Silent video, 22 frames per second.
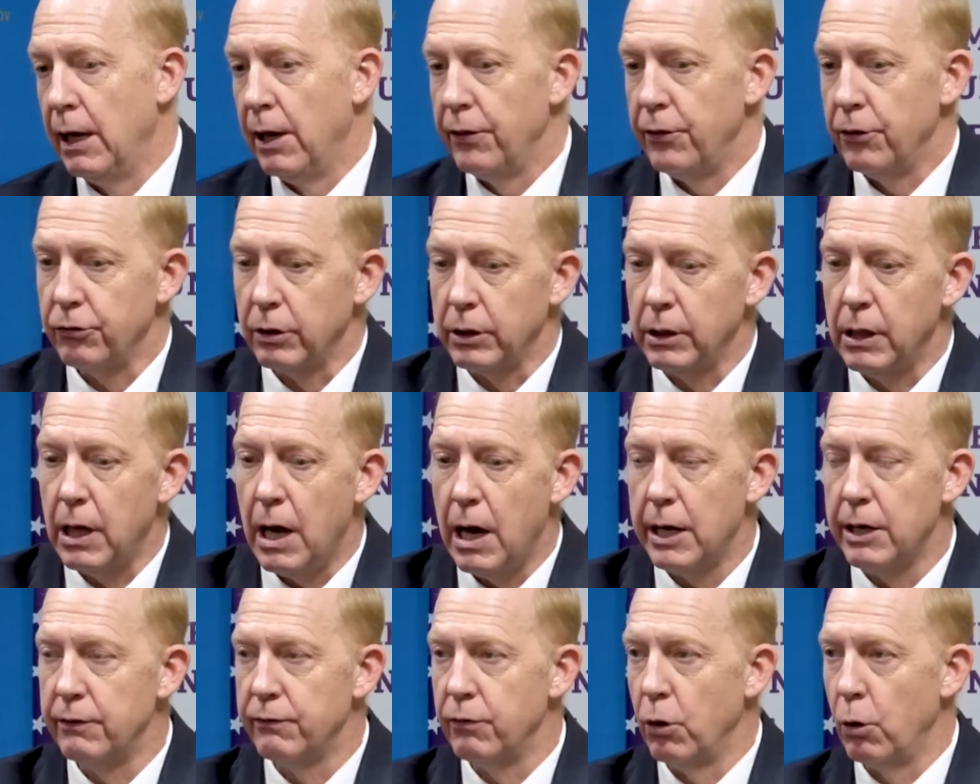There's a
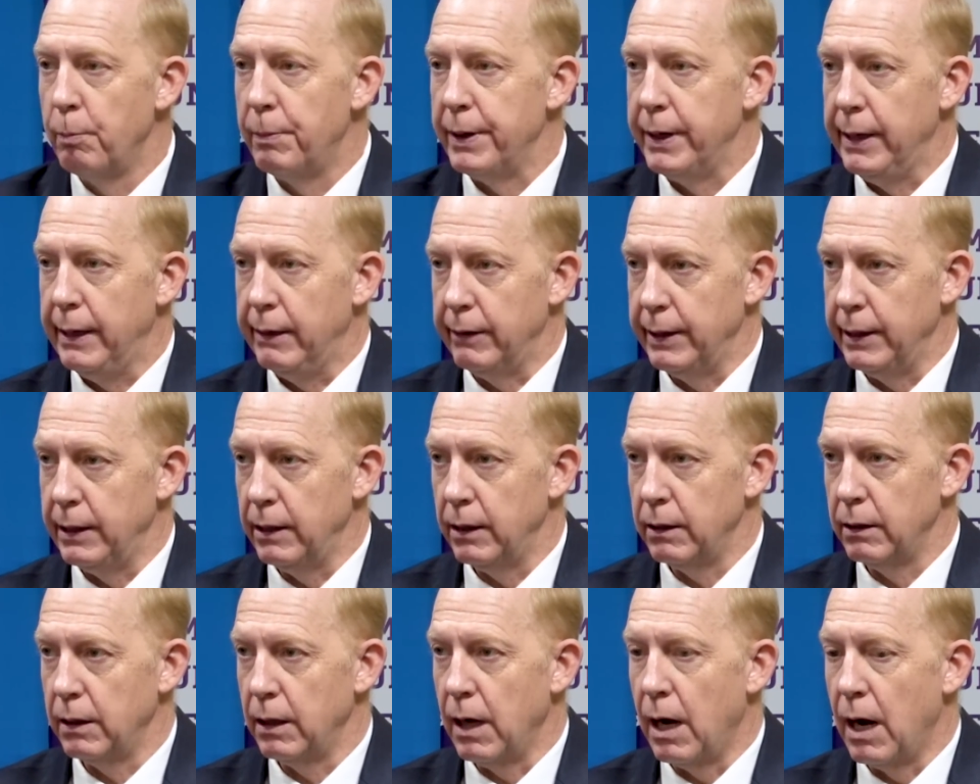lot of open
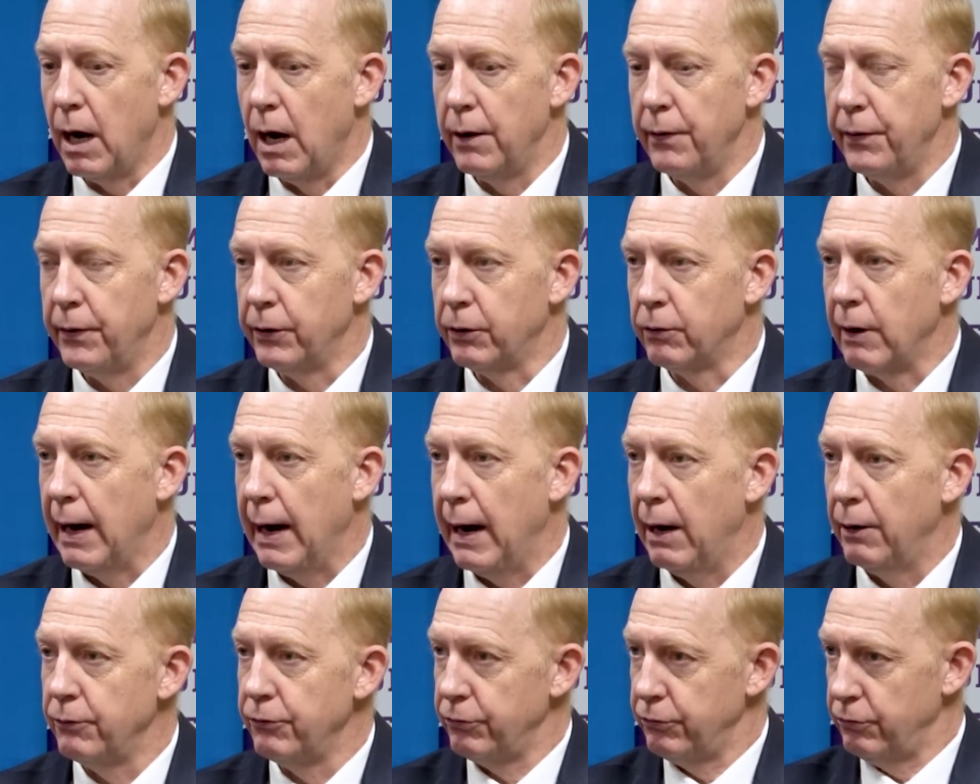area on the
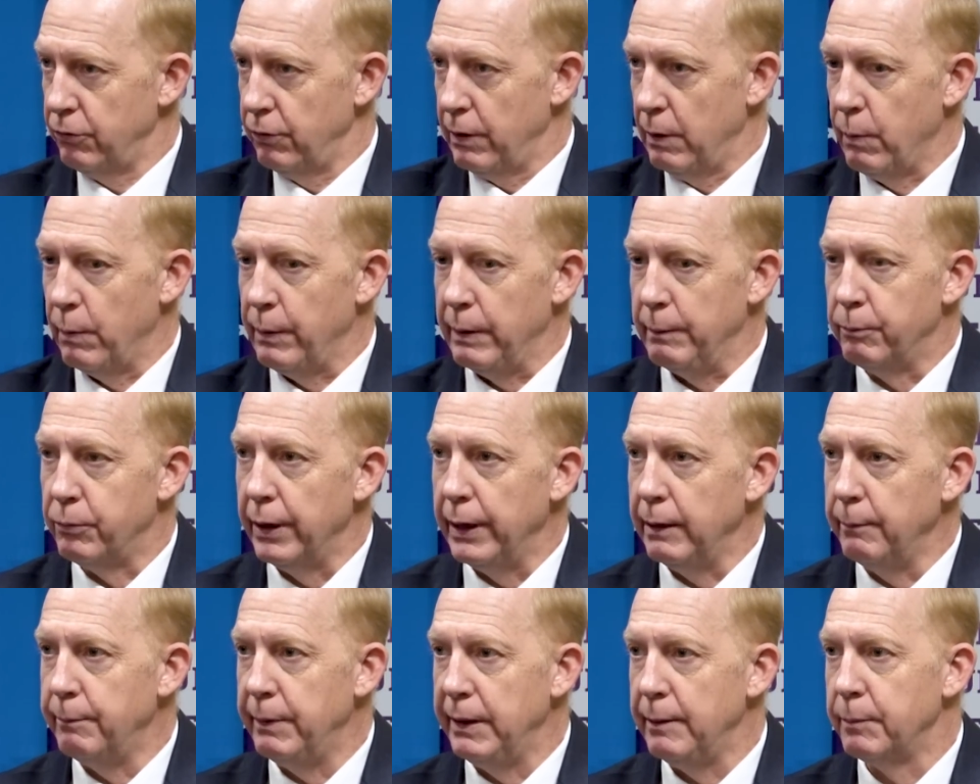grounds, so that when we
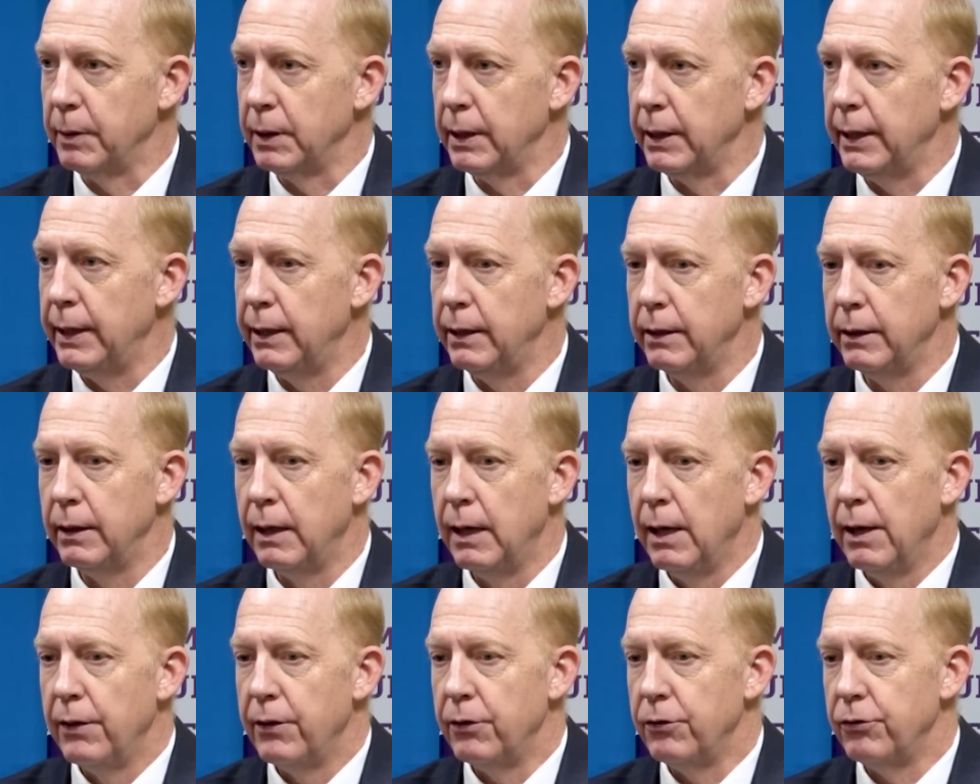bring people in,
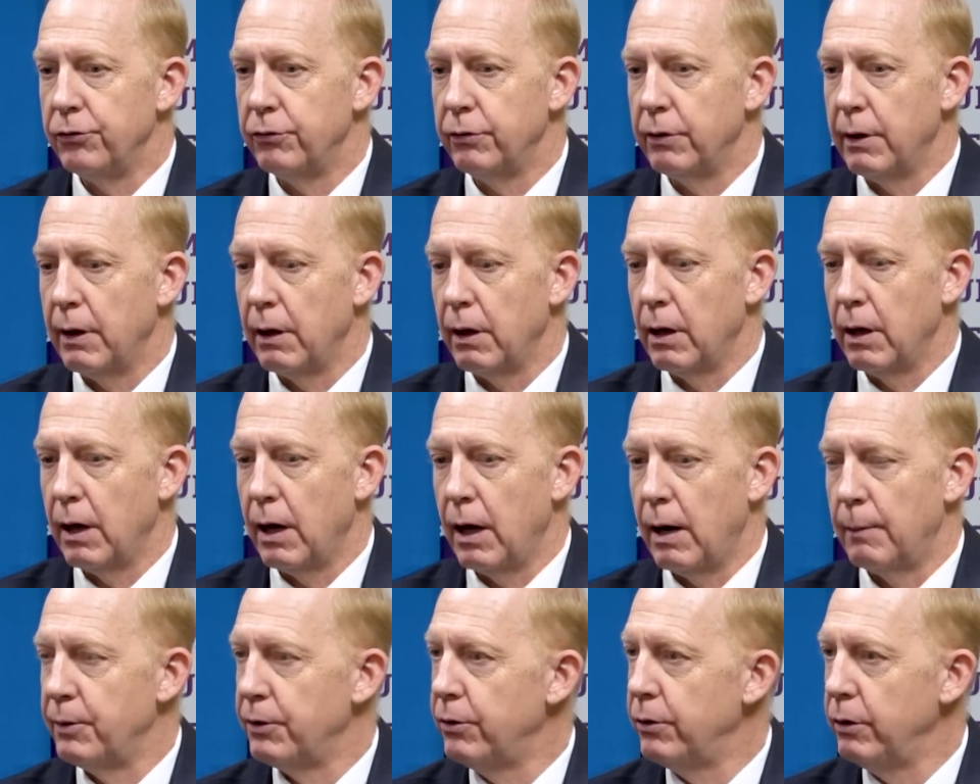there's
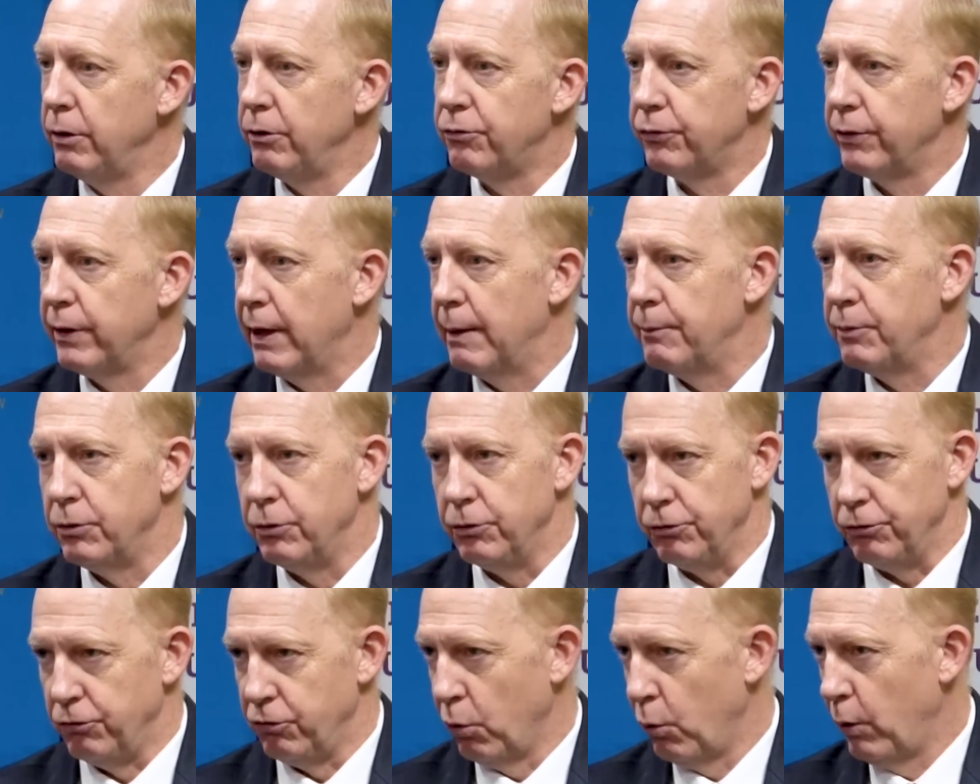opportunities for them to
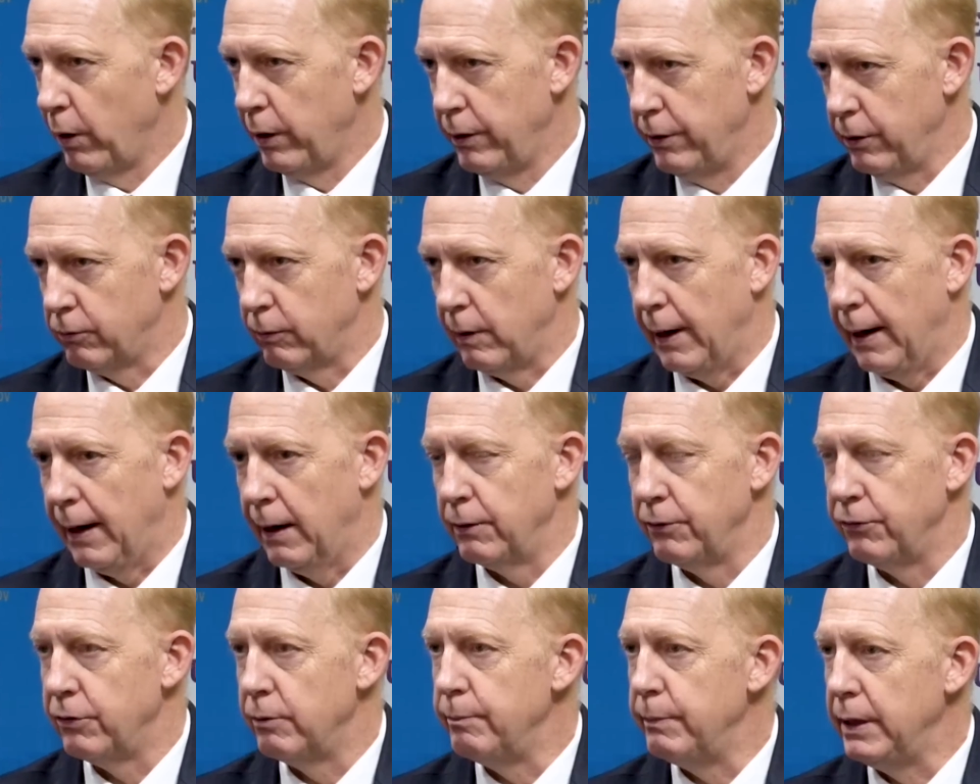enjoy the
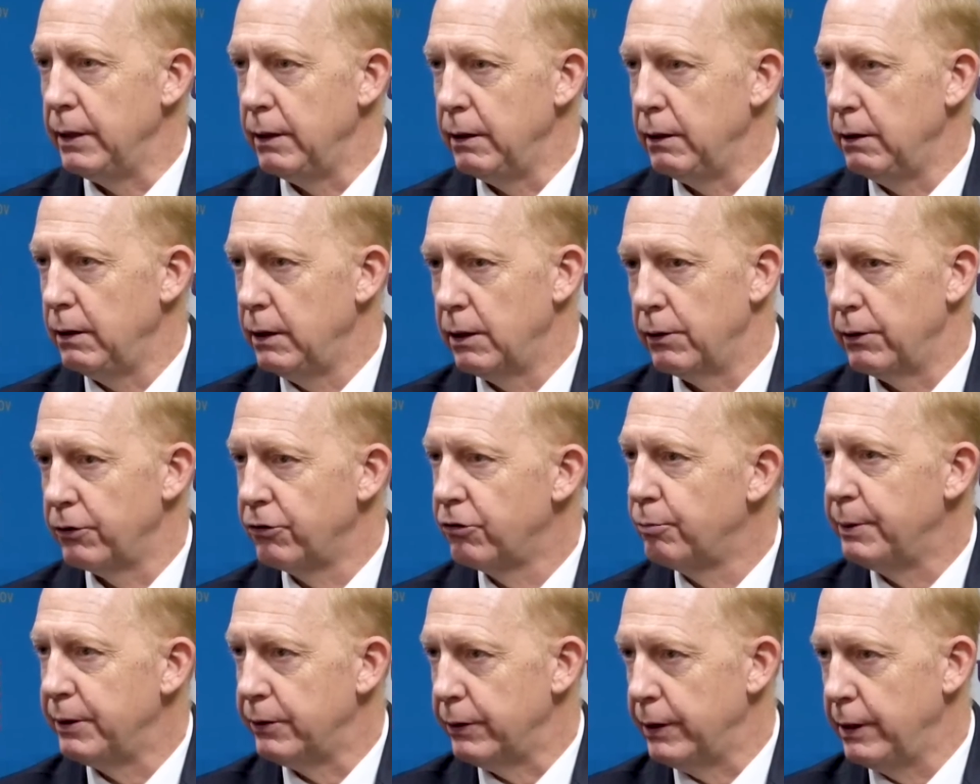grounds and
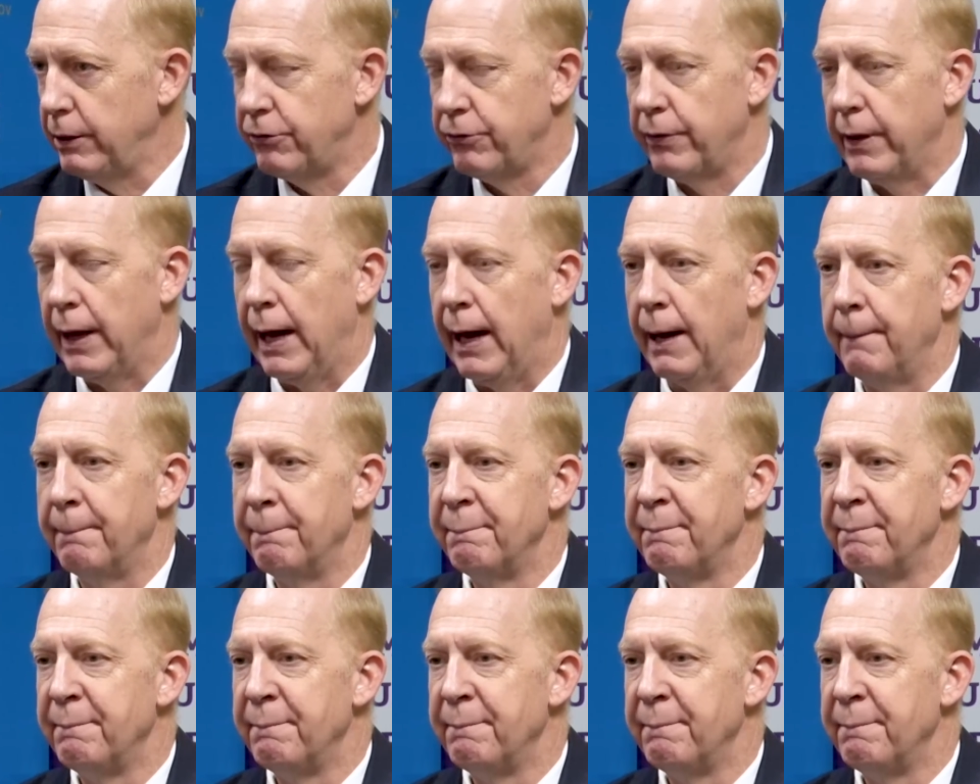experience that.